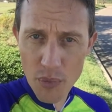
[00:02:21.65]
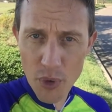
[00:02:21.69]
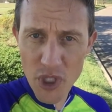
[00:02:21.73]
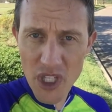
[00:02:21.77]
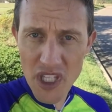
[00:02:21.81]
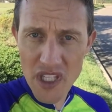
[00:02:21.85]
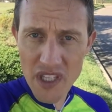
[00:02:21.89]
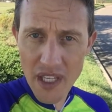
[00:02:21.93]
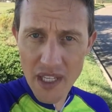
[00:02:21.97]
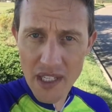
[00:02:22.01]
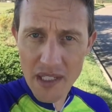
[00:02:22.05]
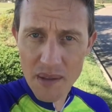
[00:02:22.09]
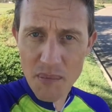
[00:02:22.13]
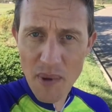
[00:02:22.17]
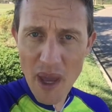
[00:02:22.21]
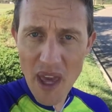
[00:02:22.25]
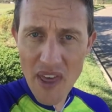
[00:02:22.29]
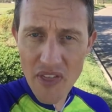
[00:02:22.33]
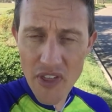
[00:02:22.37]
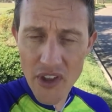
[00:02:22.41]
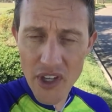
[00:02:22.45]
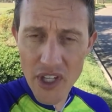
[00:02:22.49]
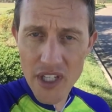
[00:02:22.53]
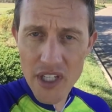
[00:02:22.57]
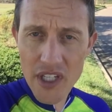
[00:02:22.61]
breathing
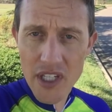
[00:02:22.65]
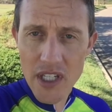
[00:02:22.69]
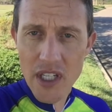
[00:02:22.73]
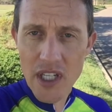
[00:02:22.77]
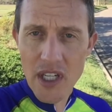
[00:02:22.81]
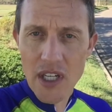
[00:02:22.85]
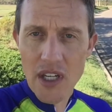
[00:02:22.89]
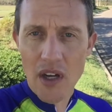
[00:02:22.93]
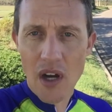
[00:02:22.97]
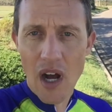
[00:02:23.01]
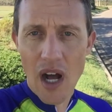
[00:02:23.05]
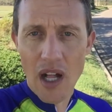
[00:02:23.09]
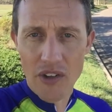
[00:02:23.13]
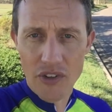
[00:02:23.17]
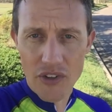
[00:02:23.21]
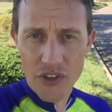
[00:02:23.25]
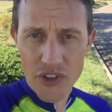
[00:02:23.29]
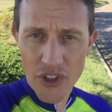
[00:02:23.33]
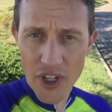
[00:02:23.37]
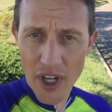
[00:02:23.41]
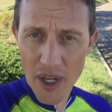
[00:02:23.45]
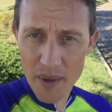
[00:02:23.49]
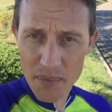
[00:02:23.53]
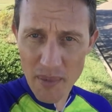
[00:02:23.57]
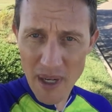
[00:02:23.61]
method. I'll
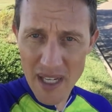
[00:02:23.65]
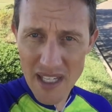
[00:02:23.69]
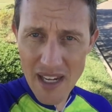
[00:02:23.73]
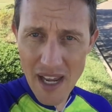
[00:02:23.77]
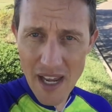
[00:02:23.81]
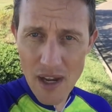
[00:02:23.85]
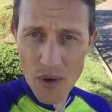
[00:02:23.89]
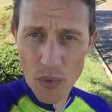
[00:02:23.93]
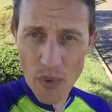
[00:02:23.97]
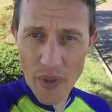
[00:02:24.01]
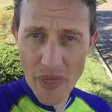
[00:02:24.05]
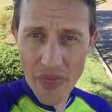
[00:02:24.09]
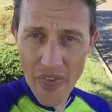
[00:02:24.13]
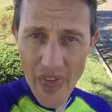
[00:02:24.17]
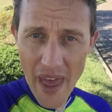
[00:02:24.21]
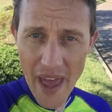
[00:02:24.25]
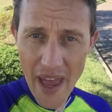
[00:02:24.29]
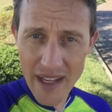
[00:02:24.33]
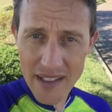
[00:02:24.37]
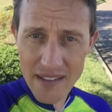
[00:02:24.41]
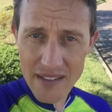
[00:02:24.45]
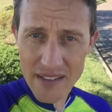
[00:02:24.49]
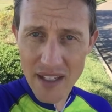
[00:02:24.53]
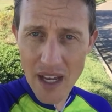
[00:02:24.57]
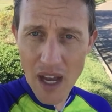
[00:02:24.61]
start my day with
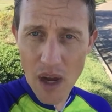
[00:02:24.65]
that.